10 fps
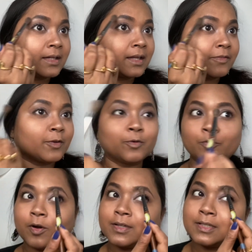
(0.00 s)
if you
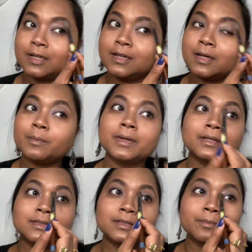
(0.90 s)
want a little
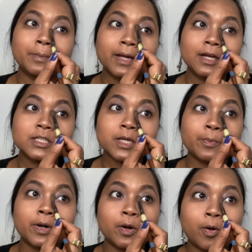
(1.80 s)
bit Becca
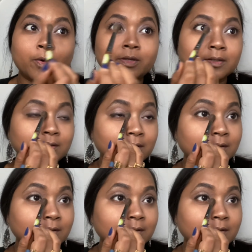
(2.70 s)
shimmer on